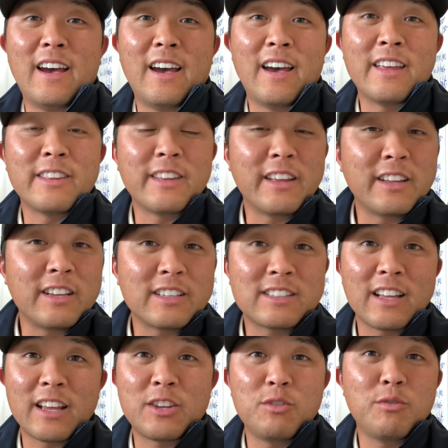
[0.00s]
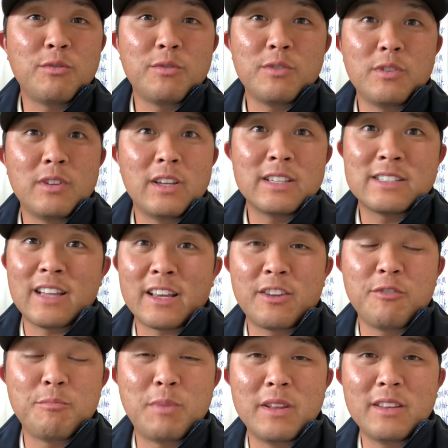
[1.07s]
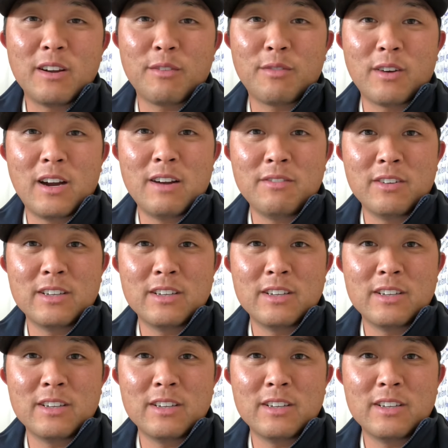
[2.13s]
and then it's like you've been there forever.